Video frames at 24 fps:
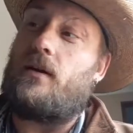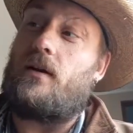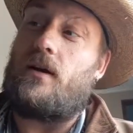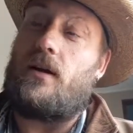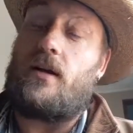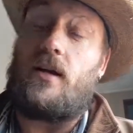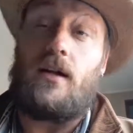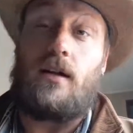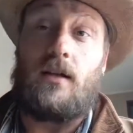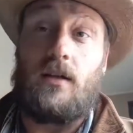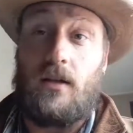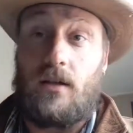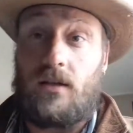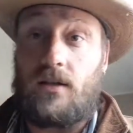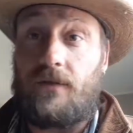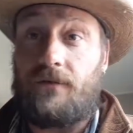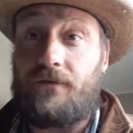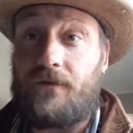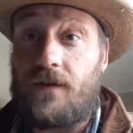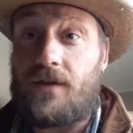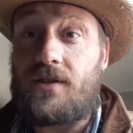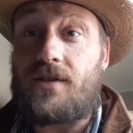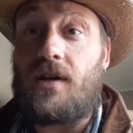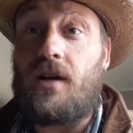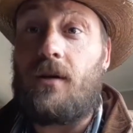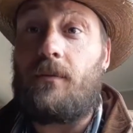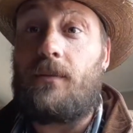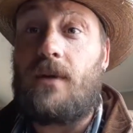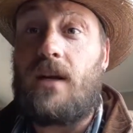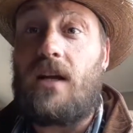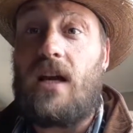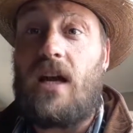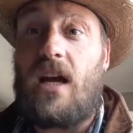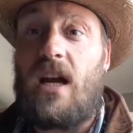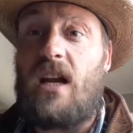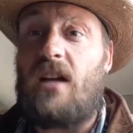and they're looking for something
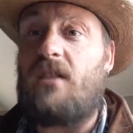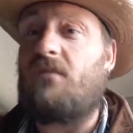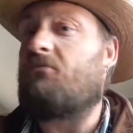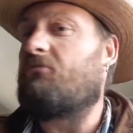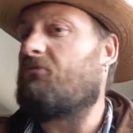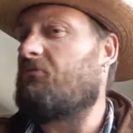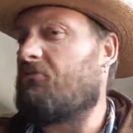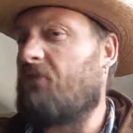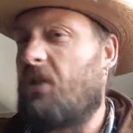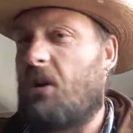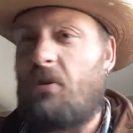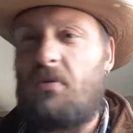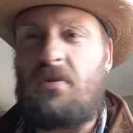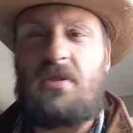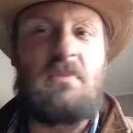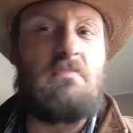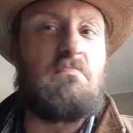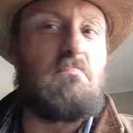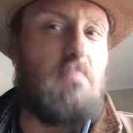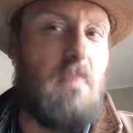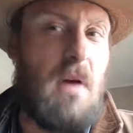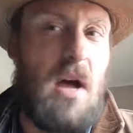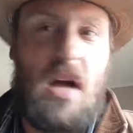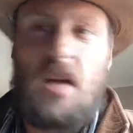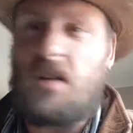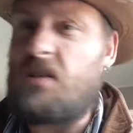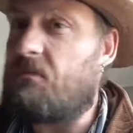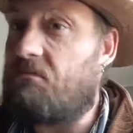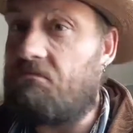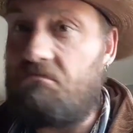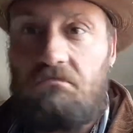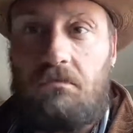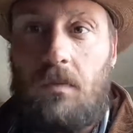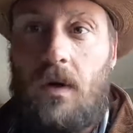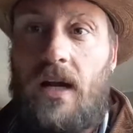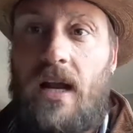to eat. Roots, bugs,
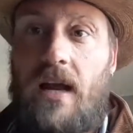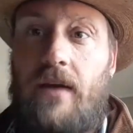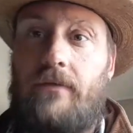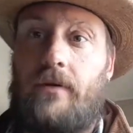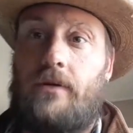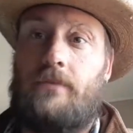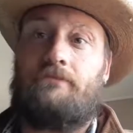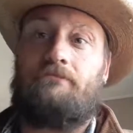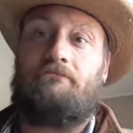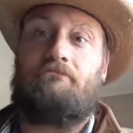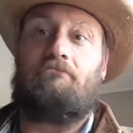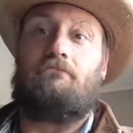whatever.